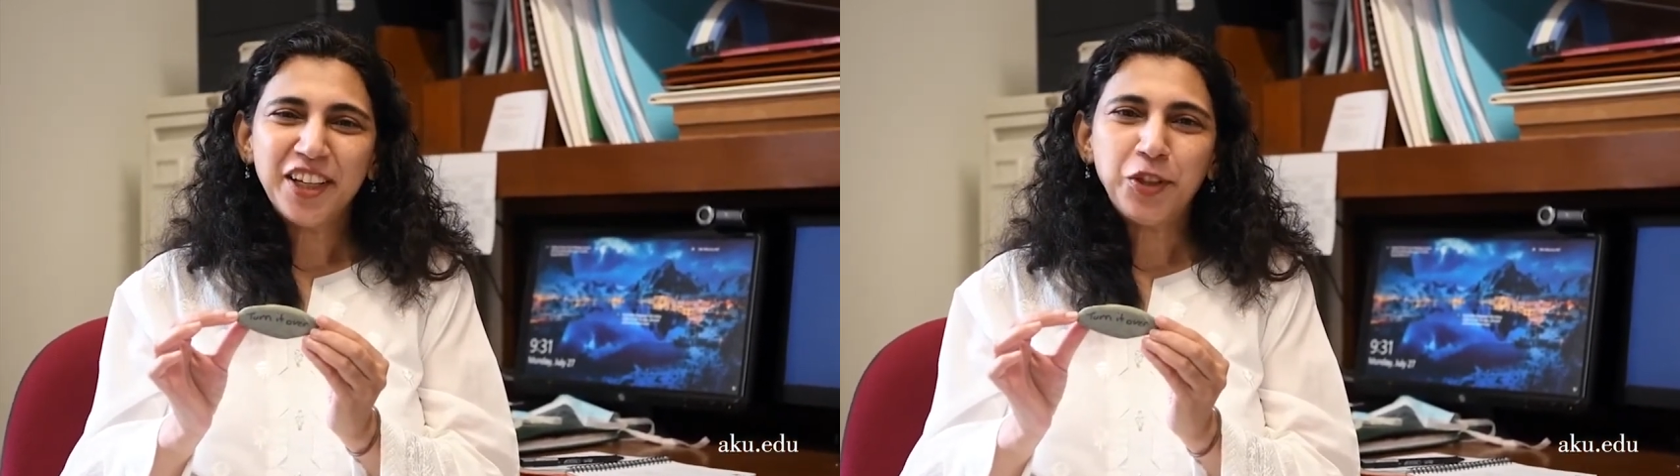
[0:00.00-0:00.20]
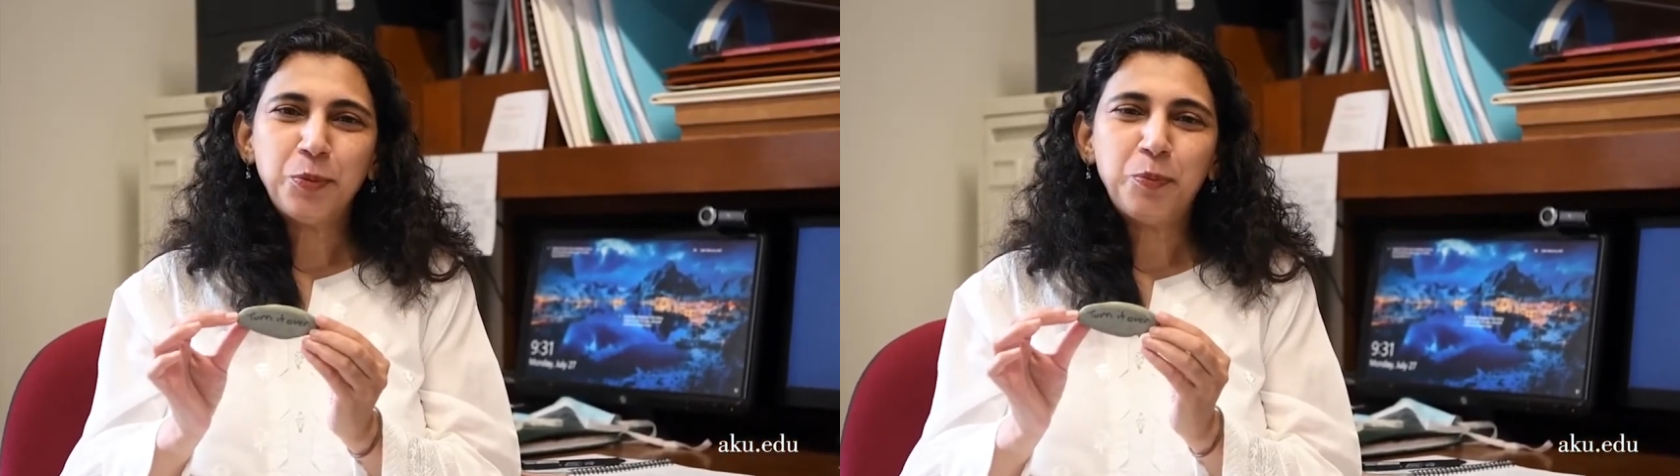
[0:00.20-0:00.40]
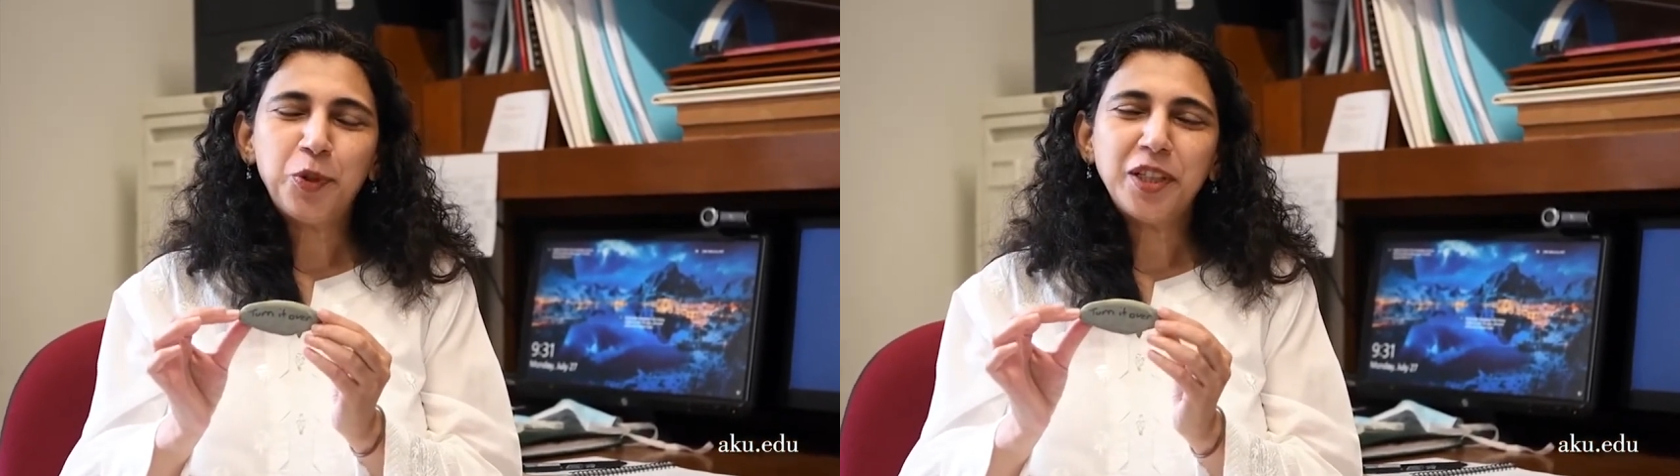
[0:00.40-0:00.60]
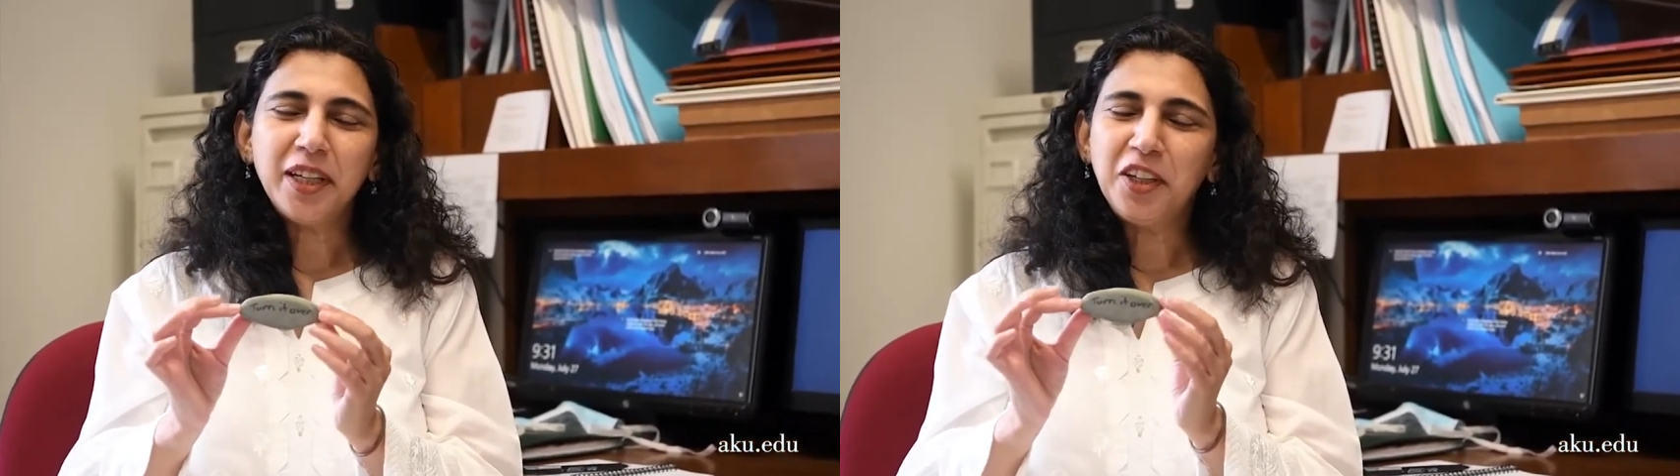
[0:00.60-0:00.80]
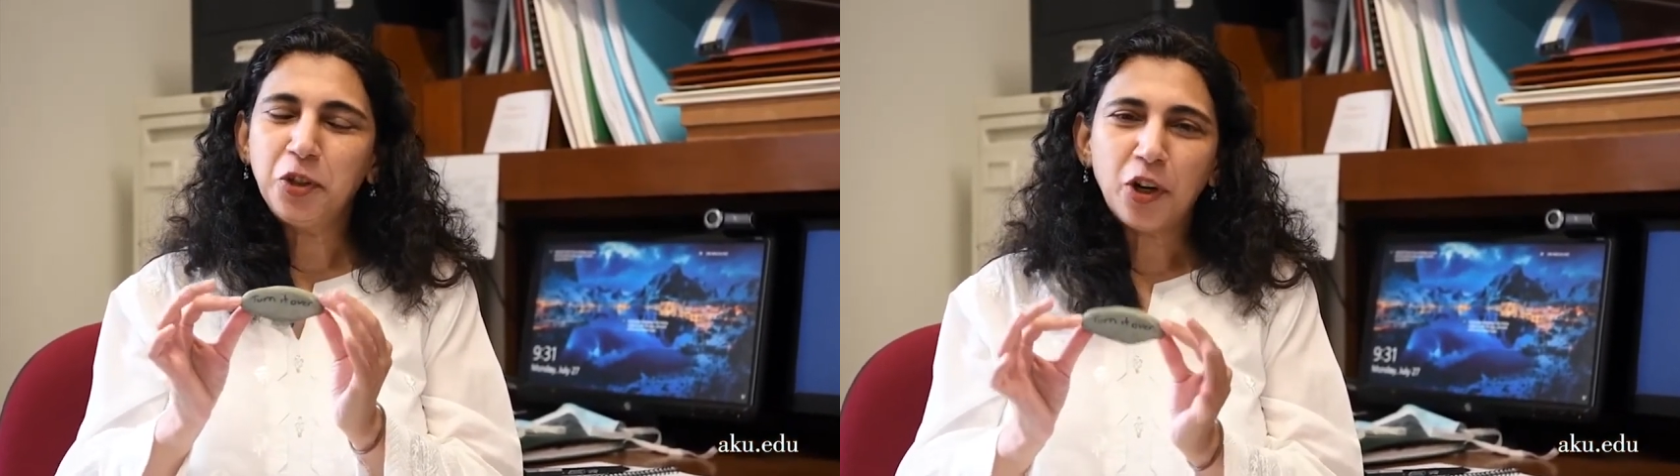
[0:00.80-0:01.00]
you put
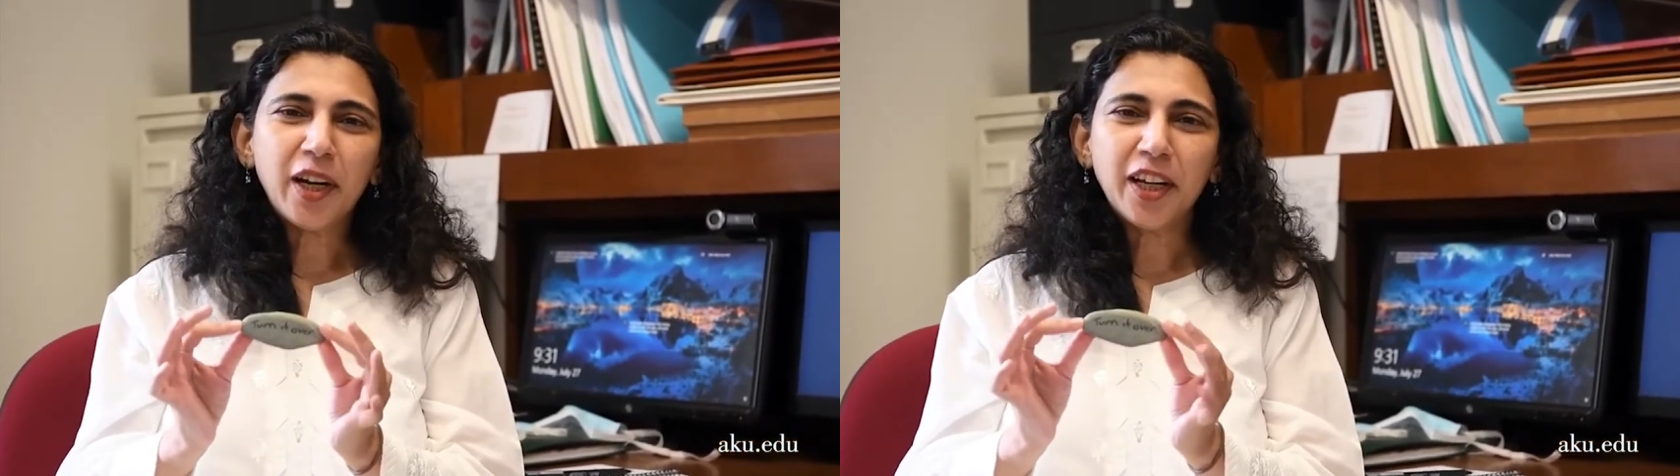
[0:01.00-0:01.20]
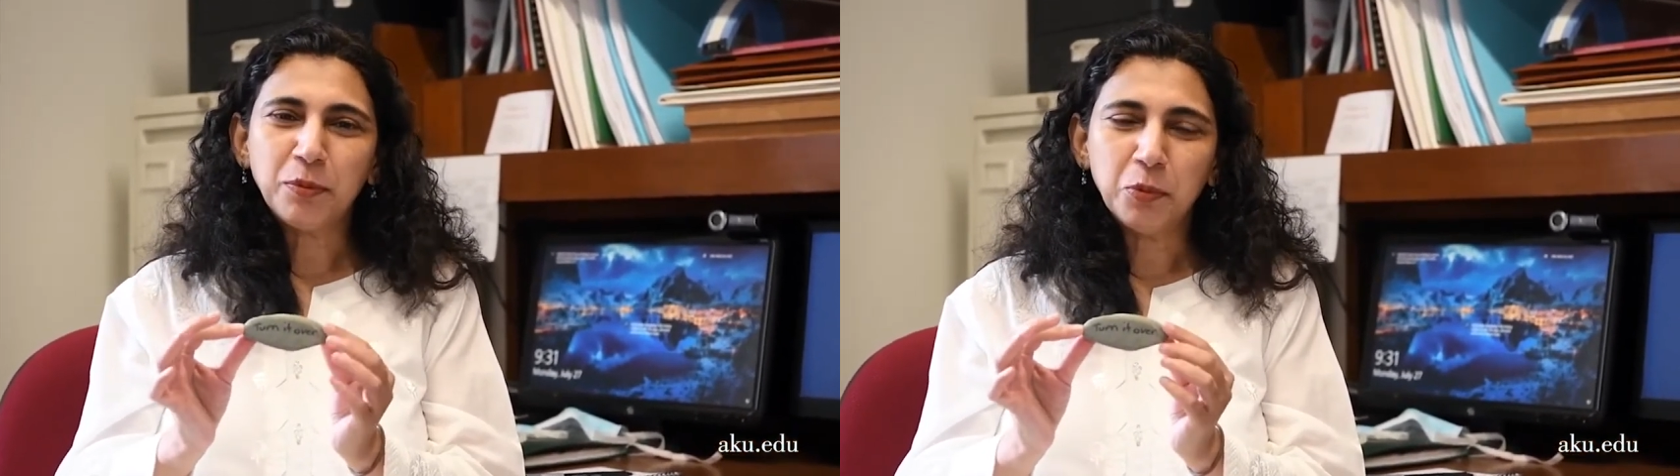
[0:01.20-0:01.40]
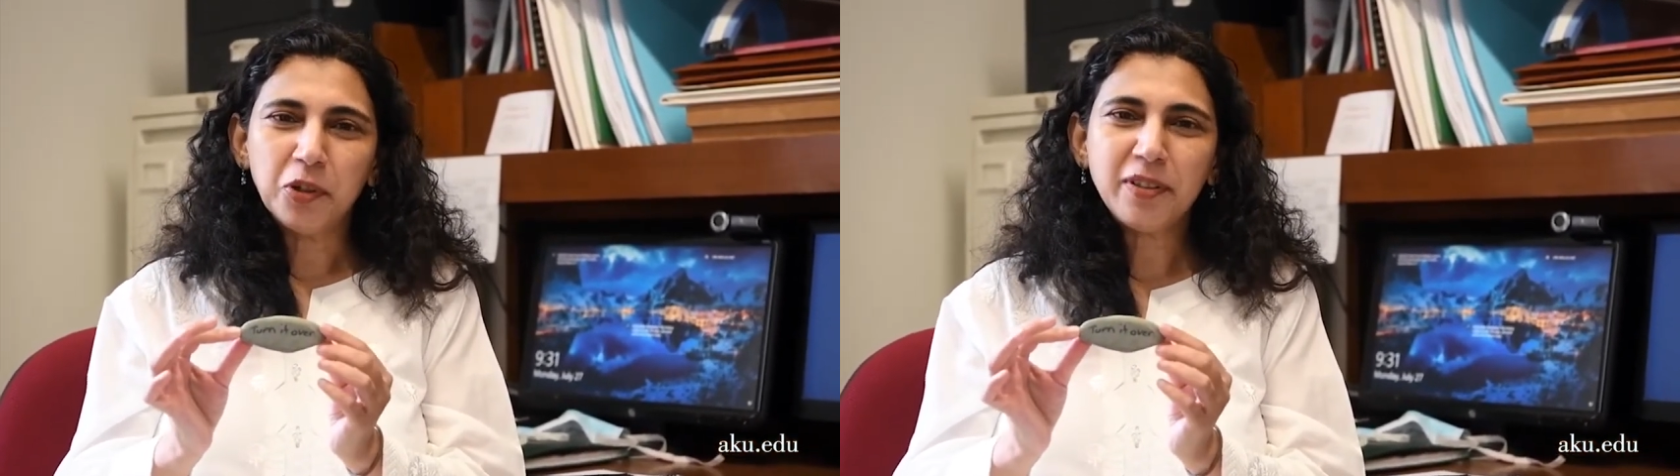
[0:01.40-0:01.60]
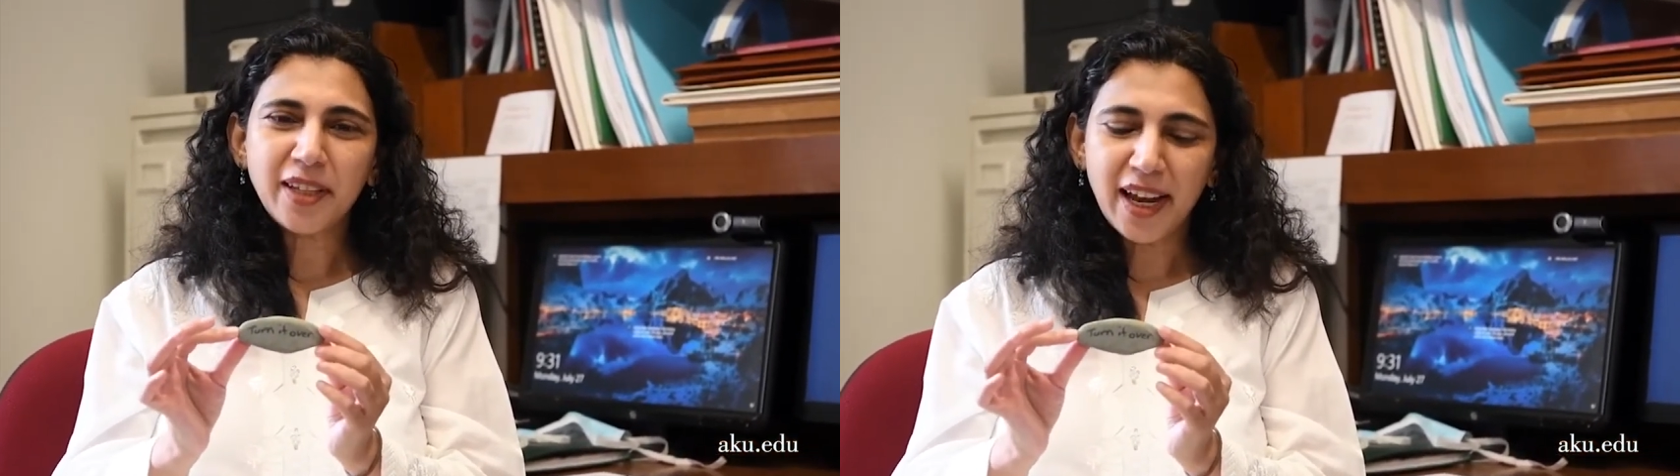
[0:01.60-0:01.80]
in your utmost,